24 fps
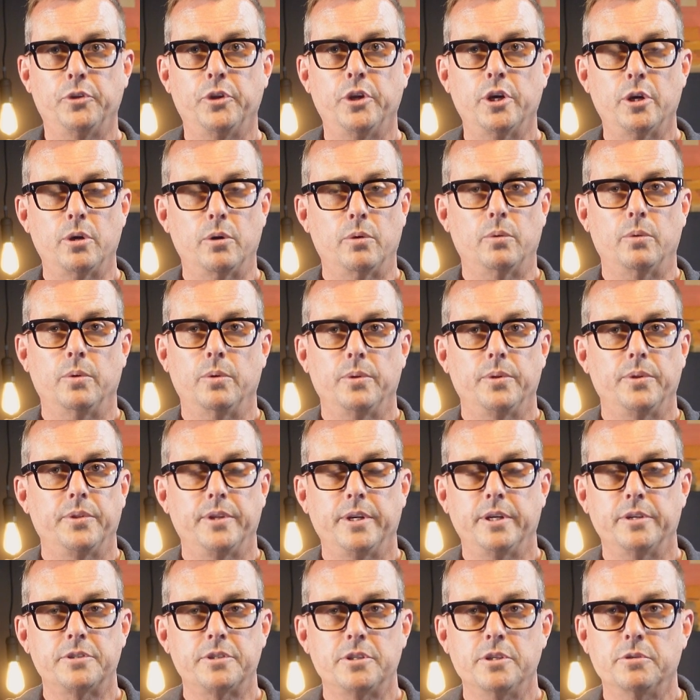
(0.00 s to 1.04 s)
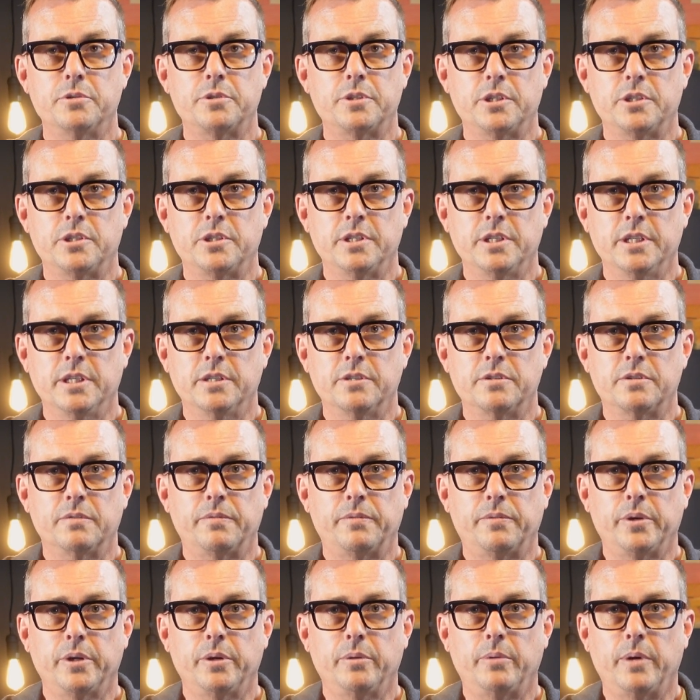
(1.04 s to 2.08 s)
know there's no such thing as a
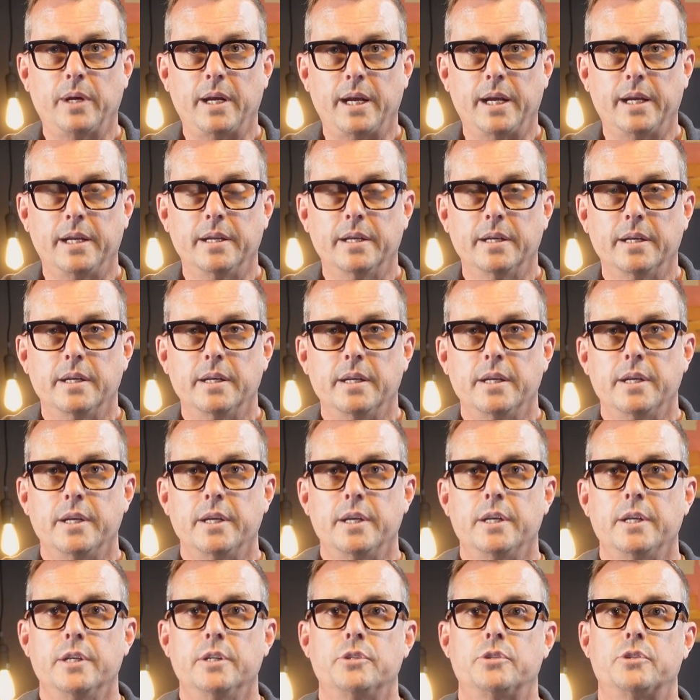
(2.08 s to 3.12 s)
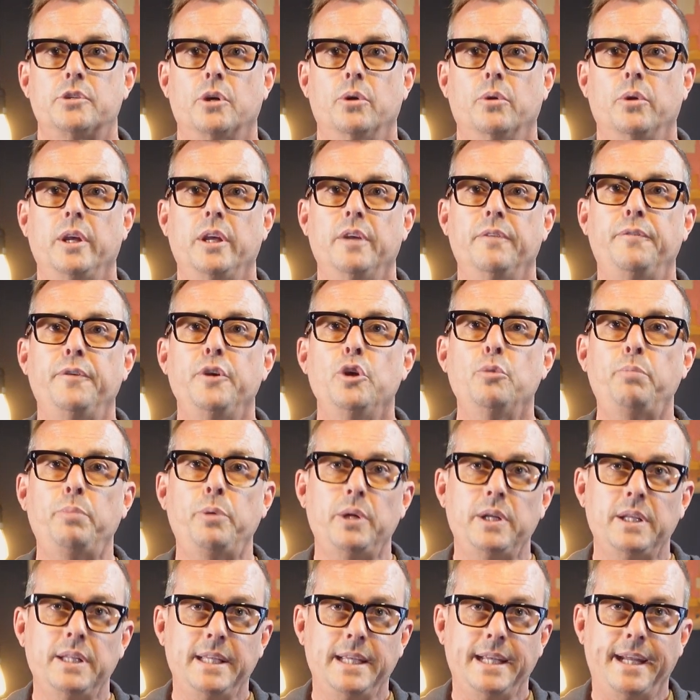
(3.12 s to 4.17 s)
free ride. So if you
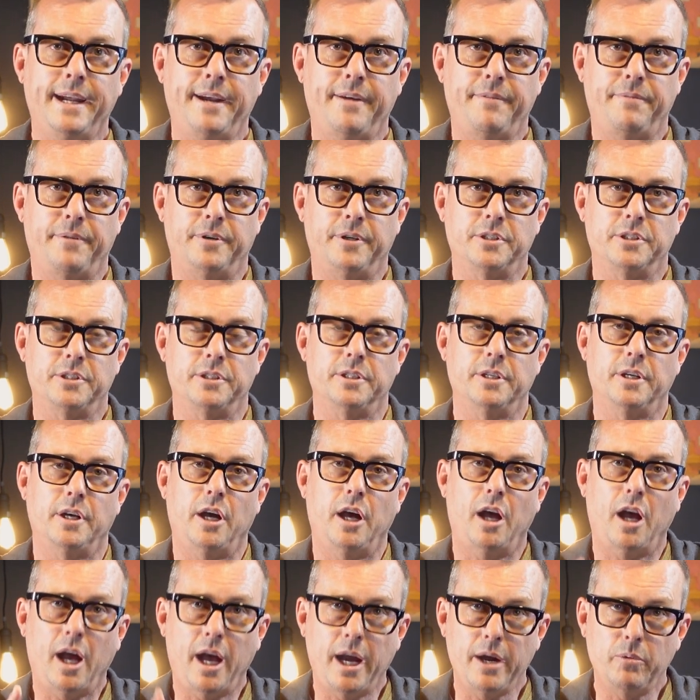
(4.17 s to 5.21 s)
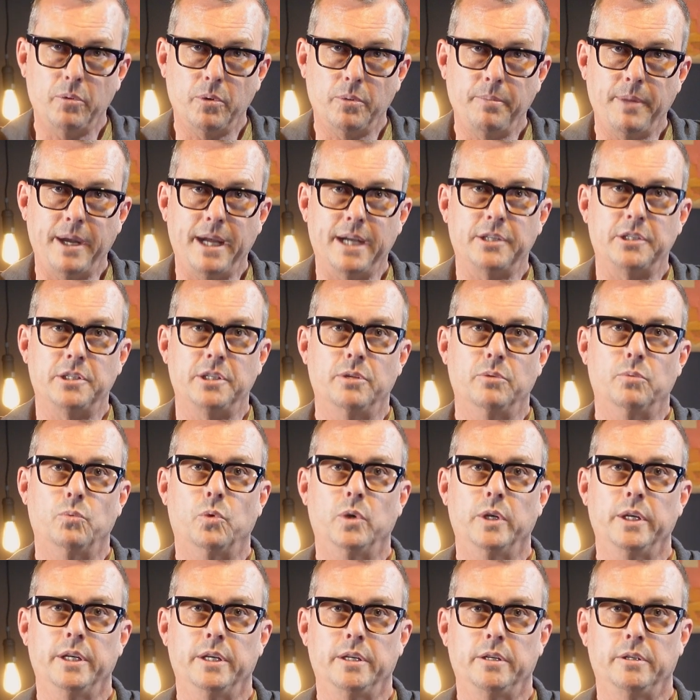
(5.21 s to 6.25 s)
put in the effort, I will match it
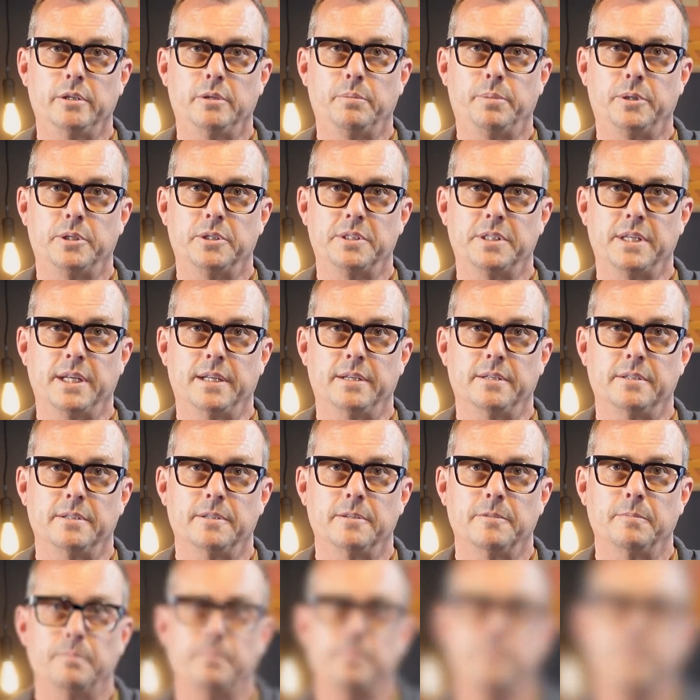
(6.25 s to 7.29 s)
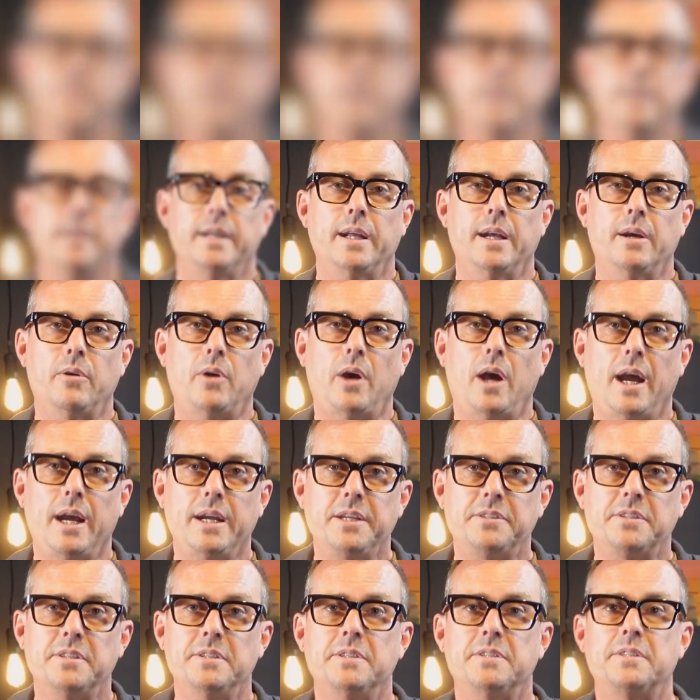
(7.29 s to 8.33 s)
100%. Now, I
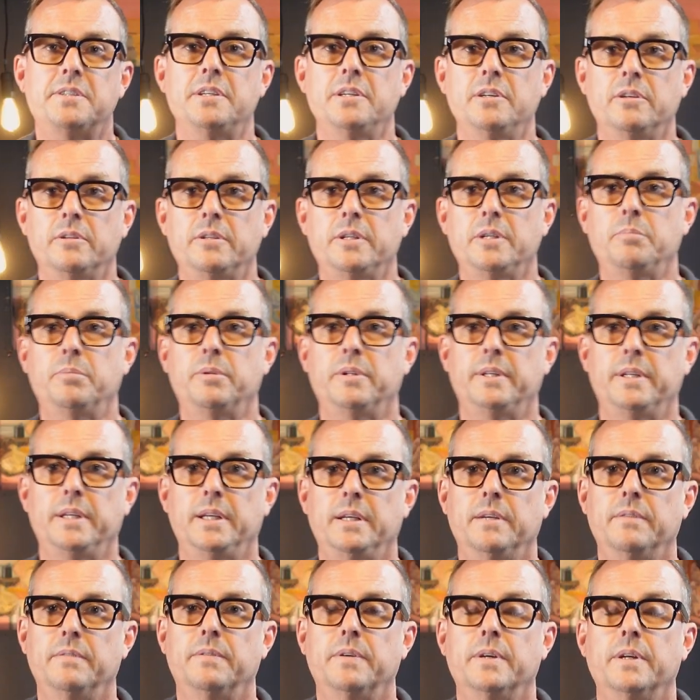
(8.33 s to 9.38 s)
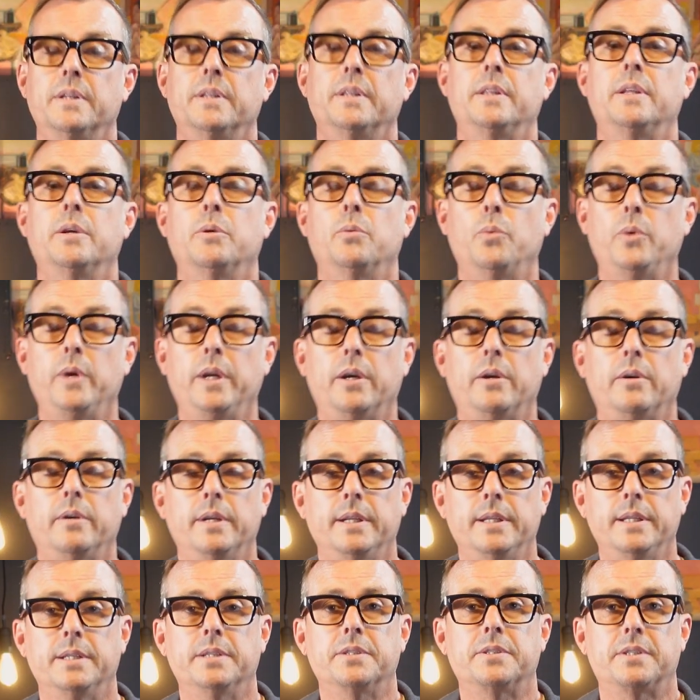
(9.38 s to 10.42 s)
sincerely believe that we are
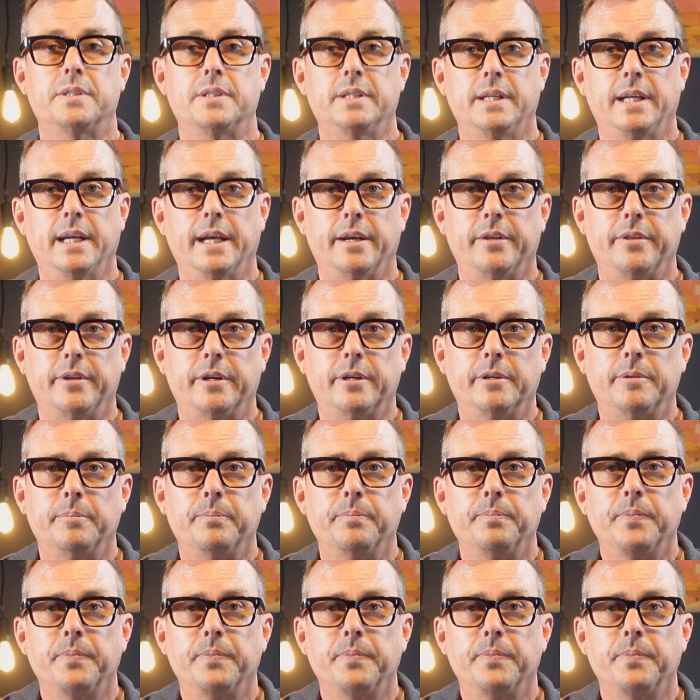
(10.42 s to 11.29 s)
in this together.